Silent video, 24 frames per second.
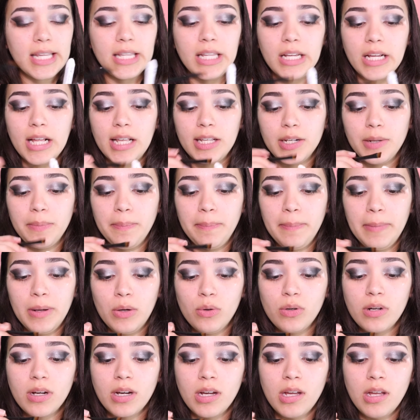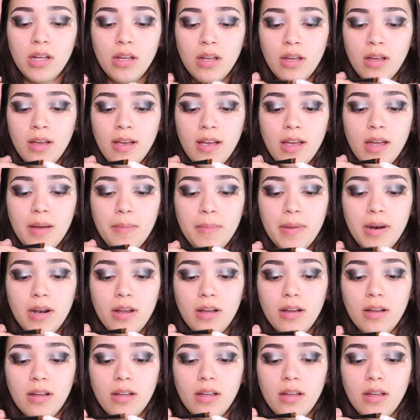in the color Milk. I'm
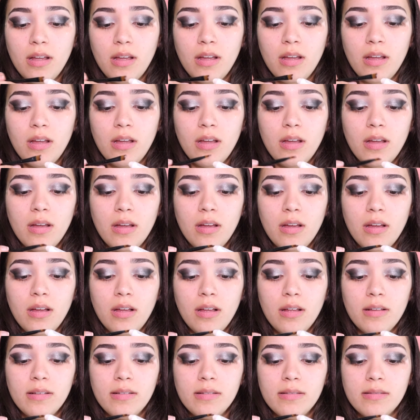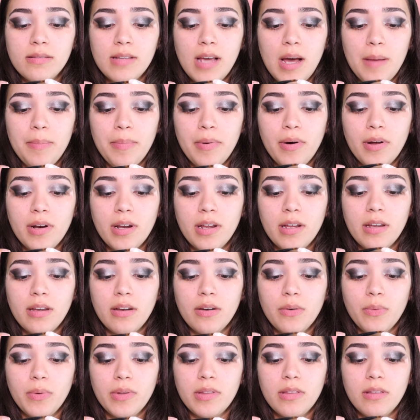gonna tap on it
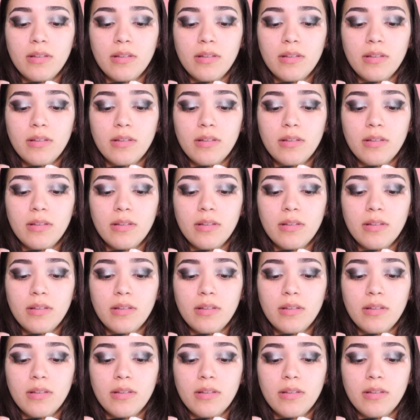here with